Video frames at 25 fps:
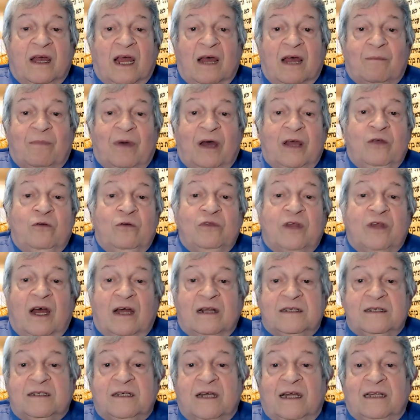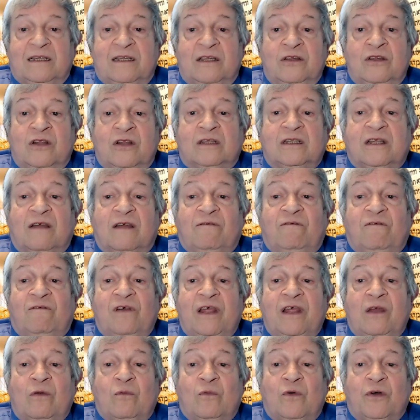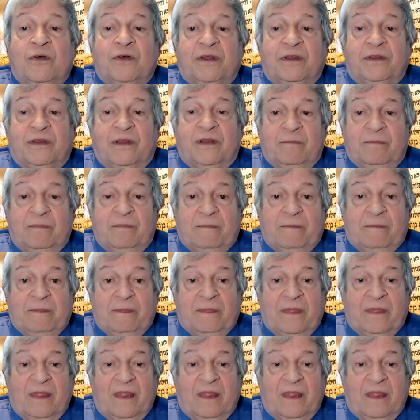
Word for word: Rabbi Yudan said, Not a flea worried them.